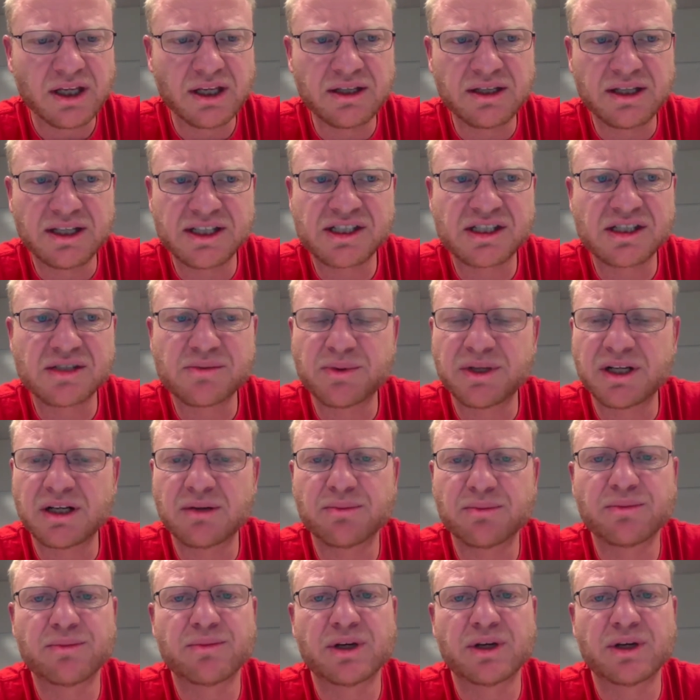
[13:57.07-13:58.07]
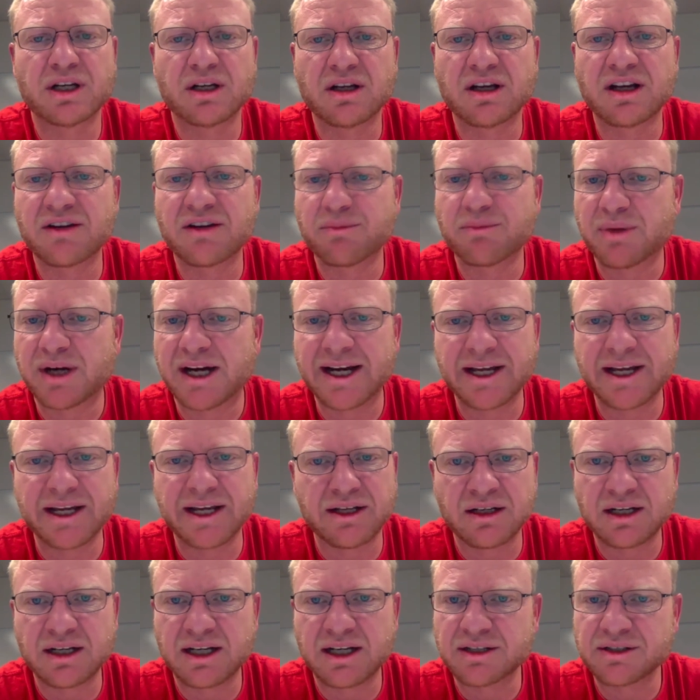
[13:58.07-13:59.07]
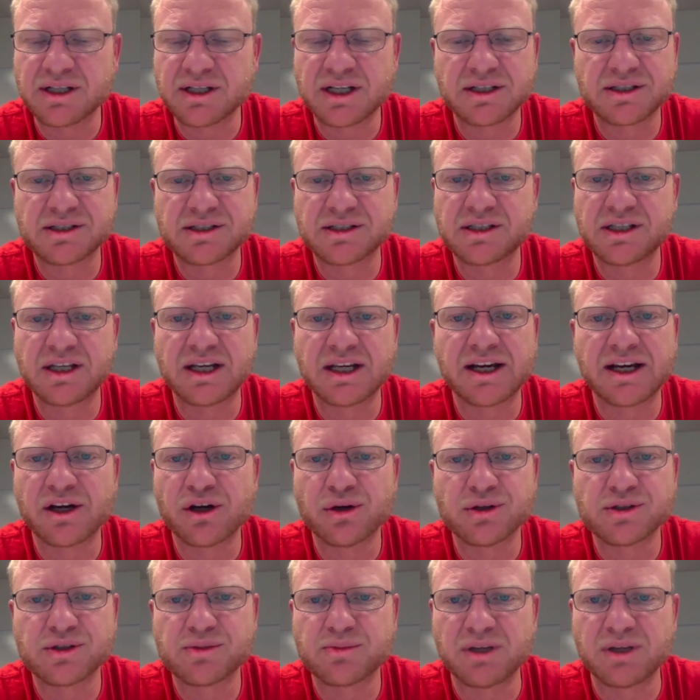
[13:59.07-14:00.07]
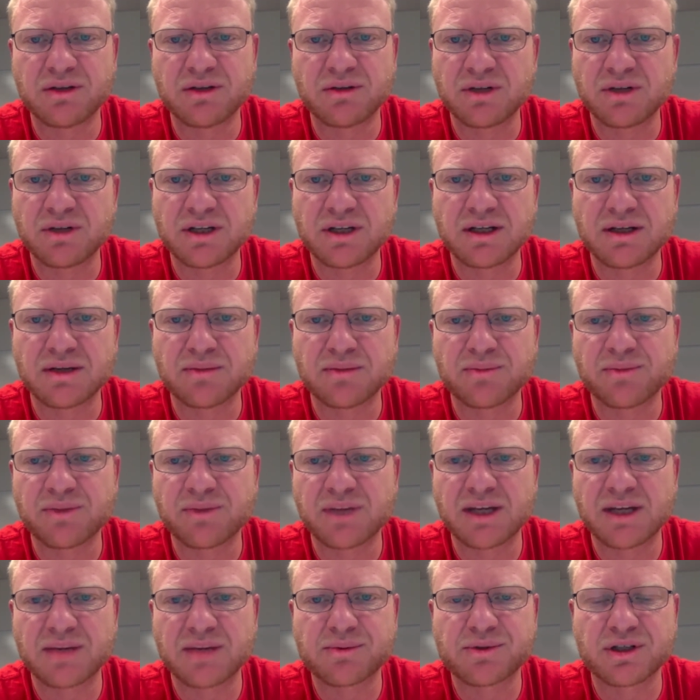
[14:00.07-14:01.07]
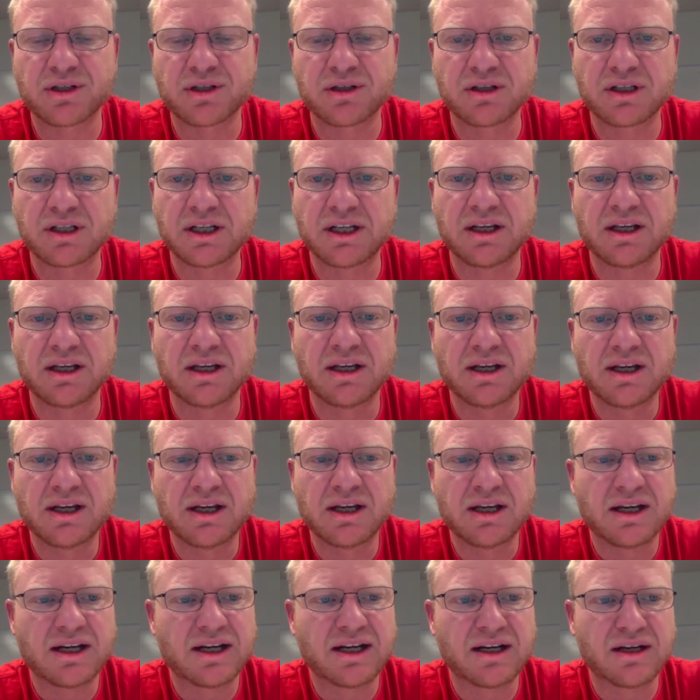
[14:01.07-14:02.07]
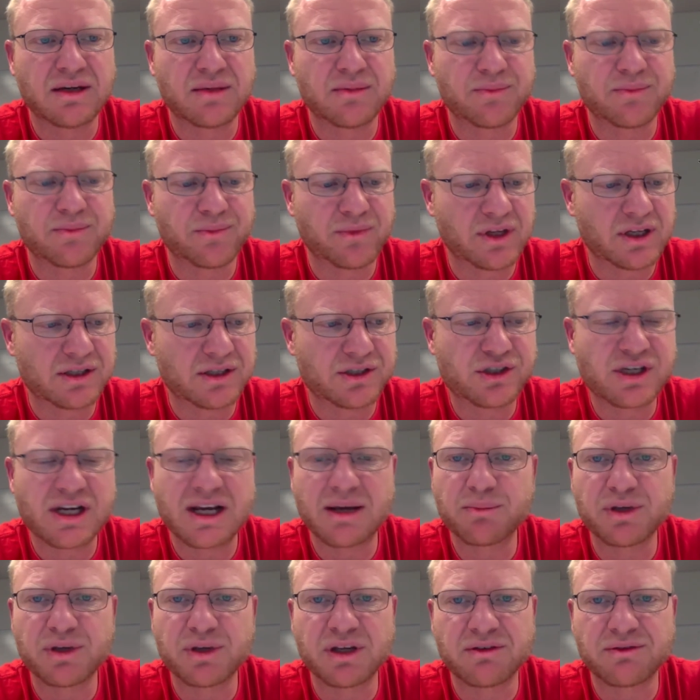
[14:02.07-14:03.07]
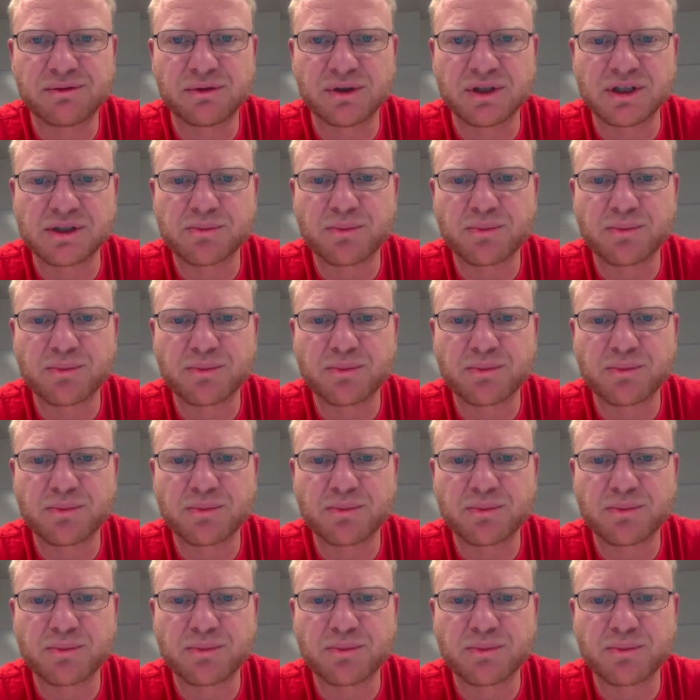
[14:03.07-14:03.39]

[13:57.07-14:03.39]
this has been a lot of buy-in. Our CIO has been absolutely a champion for this